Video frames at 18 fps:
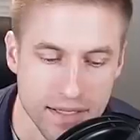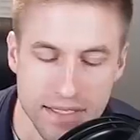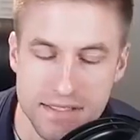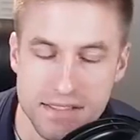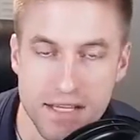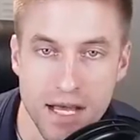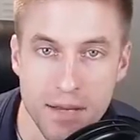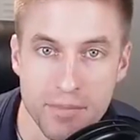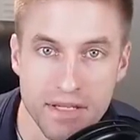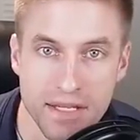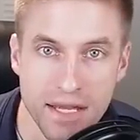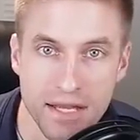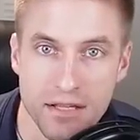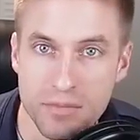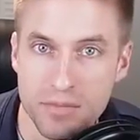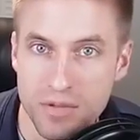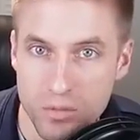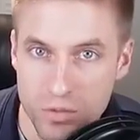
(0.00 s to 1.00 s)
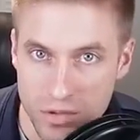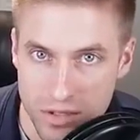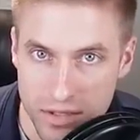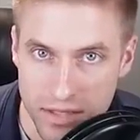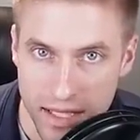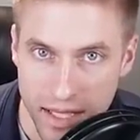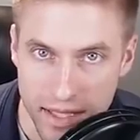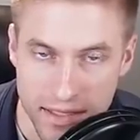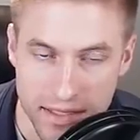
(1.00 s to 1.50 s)
The next common element we'll
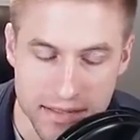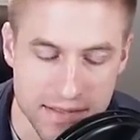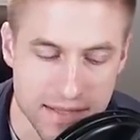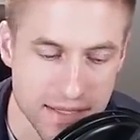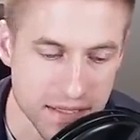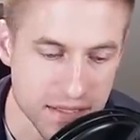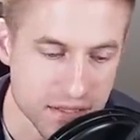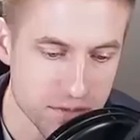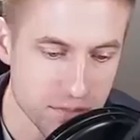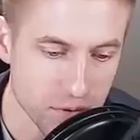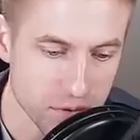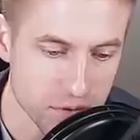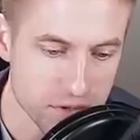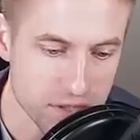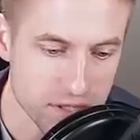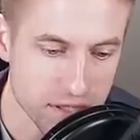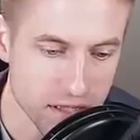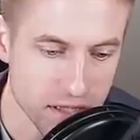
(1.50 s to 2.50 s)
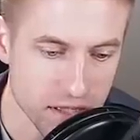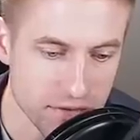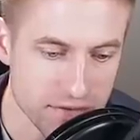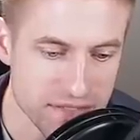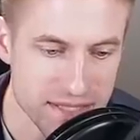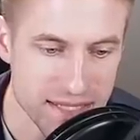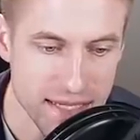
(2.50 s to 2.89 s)
look at is the expulsion of